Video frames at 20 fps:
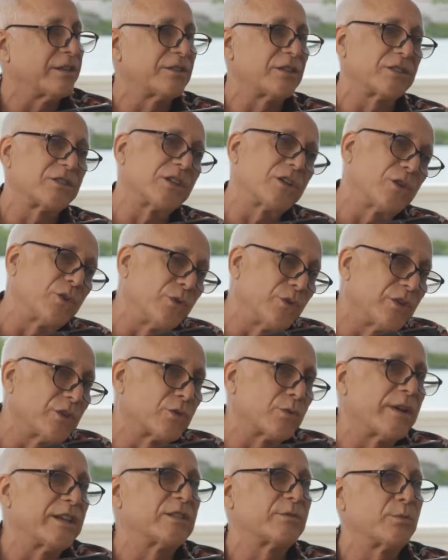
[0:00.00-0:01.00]
it does include the
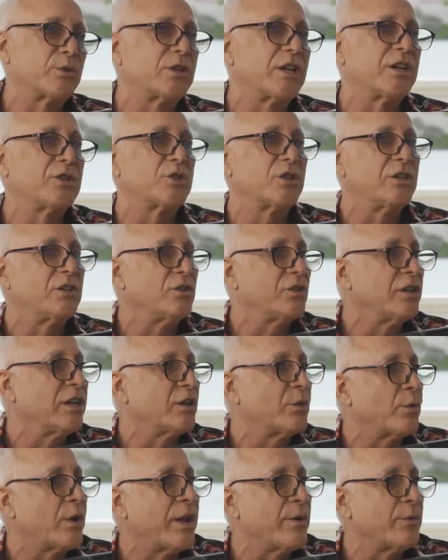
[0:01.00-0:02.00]
transportation you can
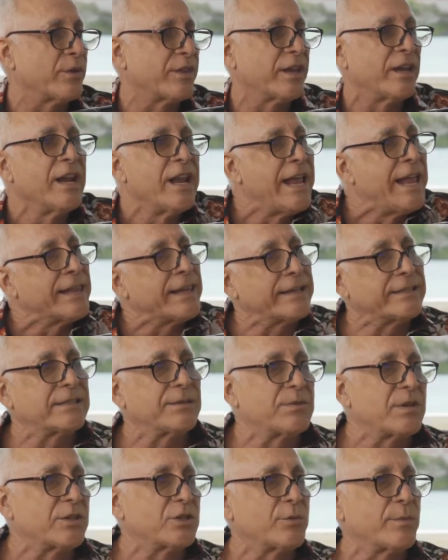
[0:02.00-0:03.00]
get away with it like
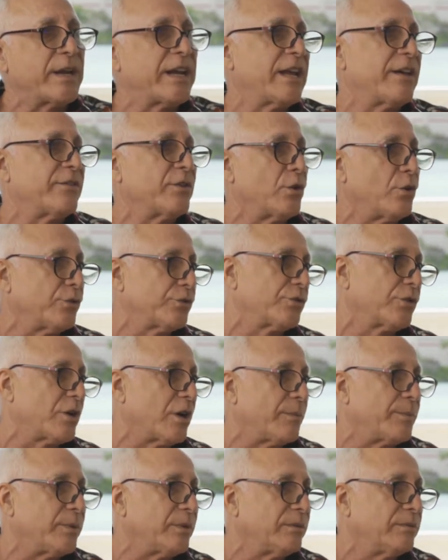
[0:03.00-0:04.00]
sometimes you might have an older
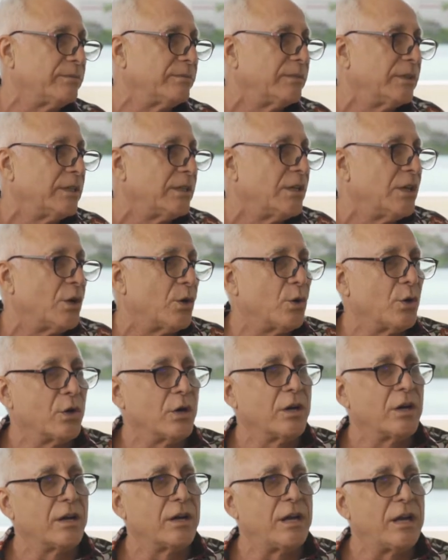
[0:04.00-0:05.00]
couple yeah
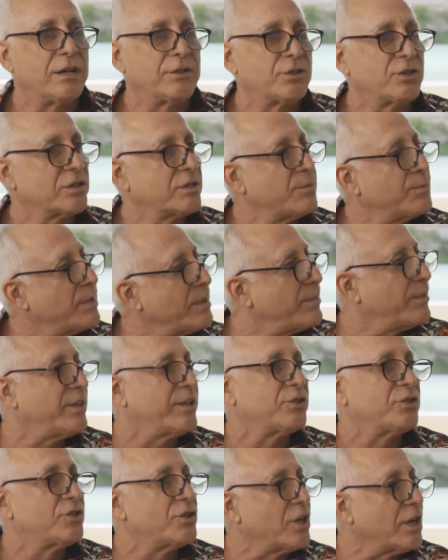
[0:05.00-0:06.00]
or uh, just some people
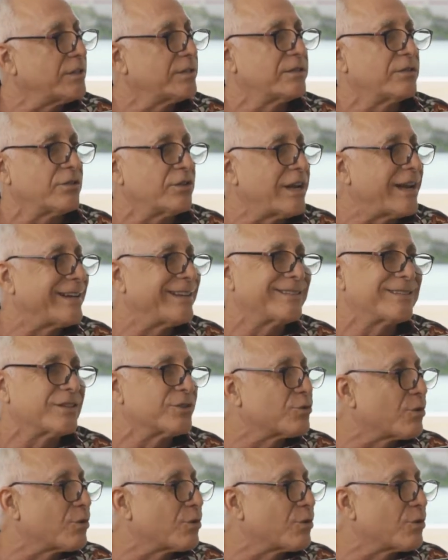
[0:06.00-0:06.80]
that just they're not into